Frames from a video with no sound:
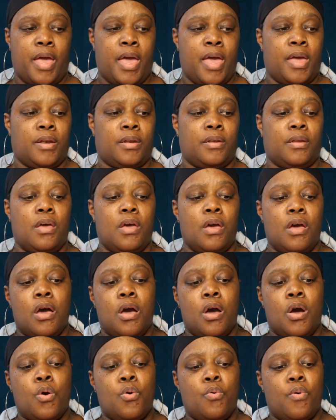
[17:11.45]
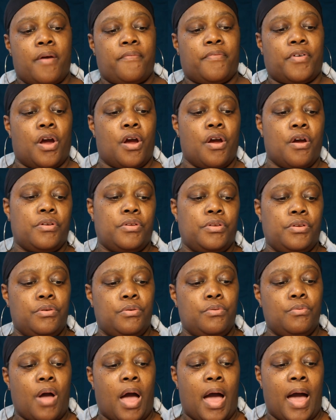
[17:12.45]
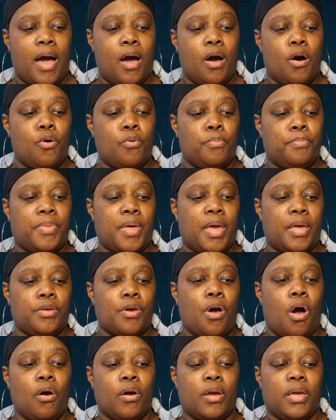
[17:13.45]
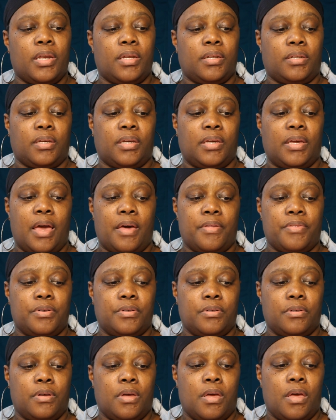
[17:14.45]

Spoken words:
And whoever hurt you, I hope that y'all get it together,